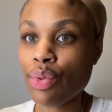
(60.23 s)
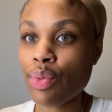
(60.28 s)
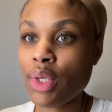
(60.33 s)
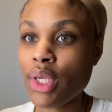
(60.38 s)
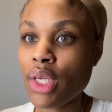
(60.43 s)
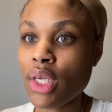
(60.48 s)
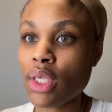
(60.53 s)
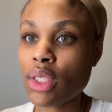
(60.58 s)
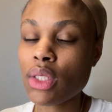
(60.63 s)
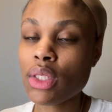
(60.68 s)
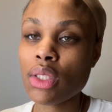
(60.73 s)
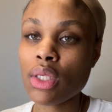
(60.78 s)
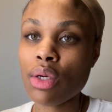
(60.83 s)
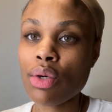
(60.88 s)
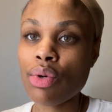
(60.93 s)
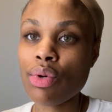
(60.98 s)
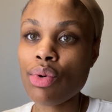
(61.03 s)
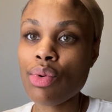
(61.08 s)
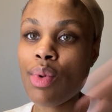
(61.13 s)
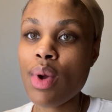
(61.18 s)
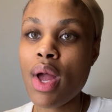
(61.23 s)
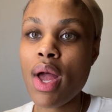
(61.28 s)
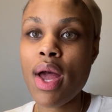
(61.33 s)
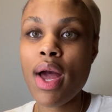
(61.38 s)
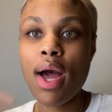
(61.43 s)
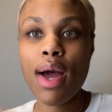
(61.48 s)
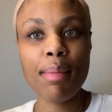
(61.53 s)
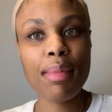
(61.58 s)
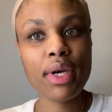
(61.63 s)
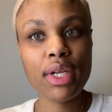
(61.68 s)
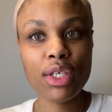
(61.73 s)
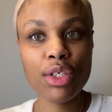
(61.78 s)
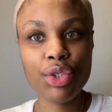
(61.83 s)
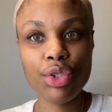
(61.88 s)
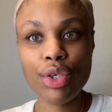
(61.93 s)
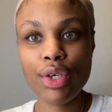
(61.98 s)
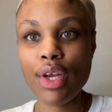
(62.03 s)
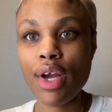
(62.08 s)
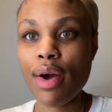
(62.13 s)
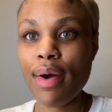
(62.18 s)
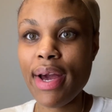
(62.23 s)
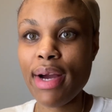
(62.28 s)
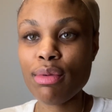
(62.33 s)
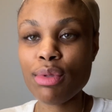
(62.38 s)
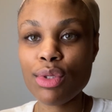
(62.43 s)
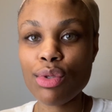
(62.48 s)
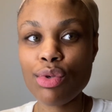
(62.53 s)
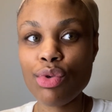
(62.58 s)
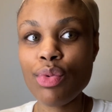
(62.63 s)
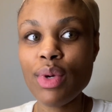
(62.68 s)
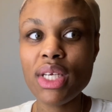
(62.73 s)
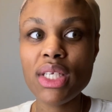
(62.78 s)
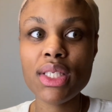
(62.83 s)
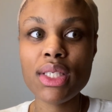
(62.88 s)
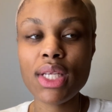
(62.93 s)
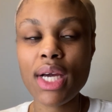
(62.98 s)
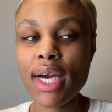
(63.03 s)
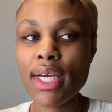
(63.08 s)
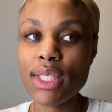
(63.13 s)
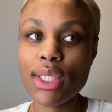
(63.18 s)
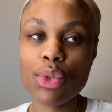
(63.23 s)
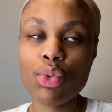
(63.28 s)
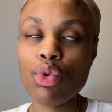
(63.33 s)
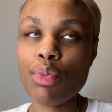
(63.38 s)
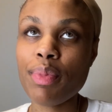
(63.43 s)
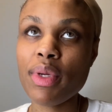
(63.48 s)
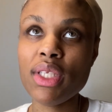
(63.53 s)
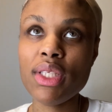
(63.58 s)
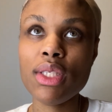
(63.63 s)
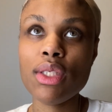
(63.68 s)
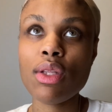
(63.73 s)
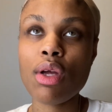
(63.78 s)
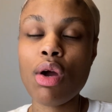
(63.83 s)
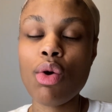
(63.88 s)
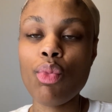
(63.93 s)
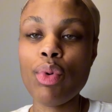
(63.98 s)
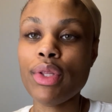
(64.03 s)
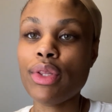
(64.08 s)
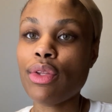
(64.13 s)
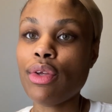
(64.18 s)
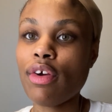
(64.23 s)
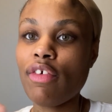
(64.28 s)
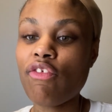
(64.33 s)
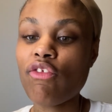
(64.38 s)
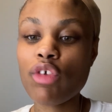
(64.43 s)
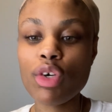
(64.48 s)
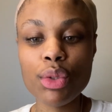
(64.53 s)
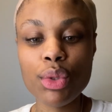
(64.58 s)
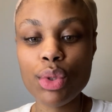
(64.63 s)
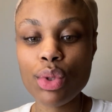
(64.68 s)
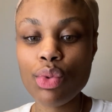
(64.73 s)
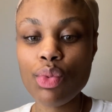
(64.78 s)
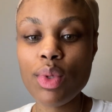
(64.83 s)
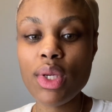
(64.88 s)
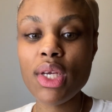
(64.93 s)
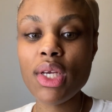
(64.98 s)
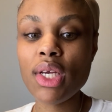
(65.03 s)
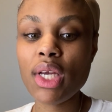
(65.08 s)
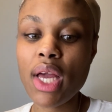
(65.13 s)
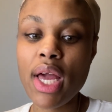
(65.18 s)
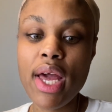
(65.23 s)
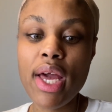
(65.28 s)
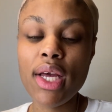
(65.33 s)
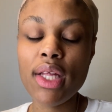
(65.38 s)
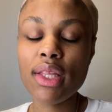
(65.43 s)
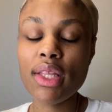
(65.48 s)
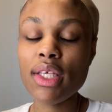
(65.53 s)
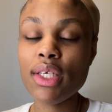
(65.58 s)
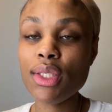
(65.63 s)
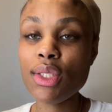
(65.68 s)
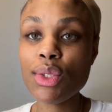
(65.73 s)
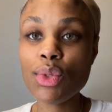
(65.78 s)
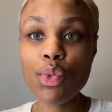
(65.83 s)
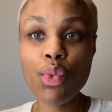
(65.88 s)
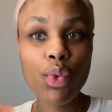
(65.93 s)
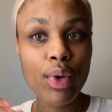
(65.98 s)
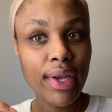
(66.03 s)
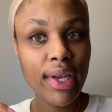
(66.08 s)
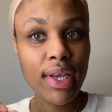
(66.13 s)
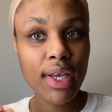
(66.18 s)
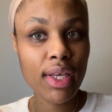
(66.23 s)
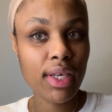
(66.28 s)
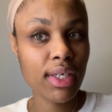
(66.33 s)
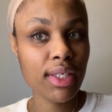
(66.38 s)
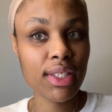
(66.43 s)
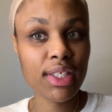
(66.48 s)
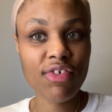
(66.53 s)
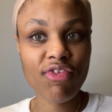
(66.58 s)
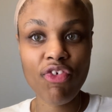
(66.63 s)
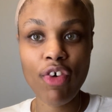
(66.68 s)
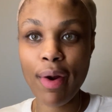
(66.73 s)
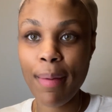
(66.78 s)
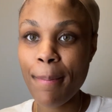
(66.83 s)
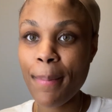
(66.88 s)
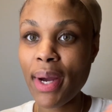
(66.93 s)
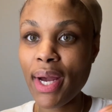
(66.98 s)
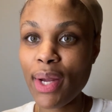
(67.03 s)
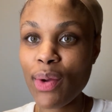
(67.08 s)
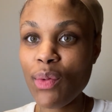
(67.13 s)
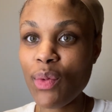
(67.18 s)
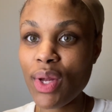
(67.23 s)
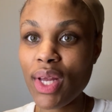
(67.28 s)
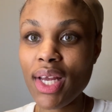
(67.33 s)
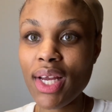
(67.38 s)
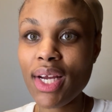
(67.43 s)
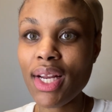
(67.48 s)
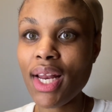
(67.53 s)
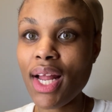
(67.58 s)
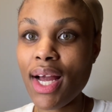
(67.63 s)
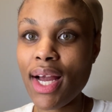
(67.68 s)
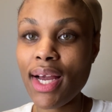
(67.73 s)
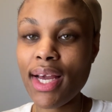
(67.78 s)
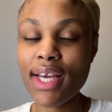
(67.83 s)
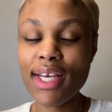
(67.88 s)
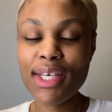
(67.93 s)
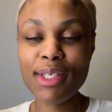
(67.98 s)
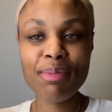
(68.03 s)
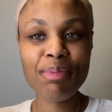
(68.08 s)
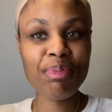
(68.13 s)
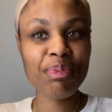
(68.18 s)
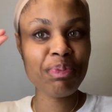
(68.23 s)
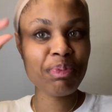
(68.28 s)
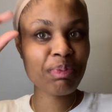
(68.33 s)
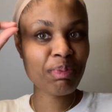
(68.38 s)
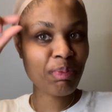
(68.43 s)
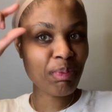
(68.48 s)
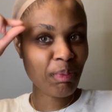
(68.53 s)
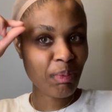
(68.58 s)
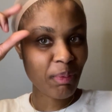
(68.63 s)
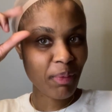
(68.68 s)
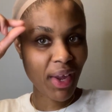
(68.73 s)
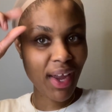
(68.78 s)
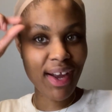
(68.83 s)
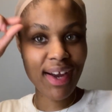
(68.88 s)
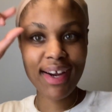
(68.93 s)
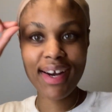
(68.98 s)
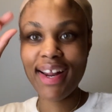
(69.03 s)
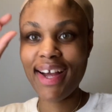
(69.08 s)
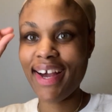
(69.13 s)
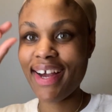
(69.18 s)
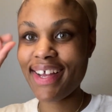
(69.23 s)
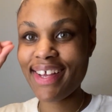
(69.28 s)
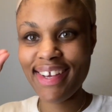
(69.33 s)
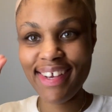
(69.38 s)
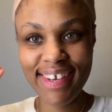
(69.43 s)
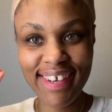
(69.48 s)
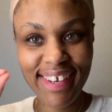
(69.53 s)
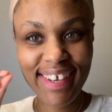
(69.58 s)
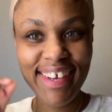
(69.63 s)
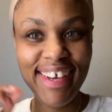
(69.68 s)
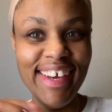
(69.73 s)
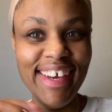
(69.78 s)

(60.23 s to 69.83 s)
wig, so I'm going to show y'all how to do a side swoop install with your frontal wig. This wig is from my wig line. Clock it.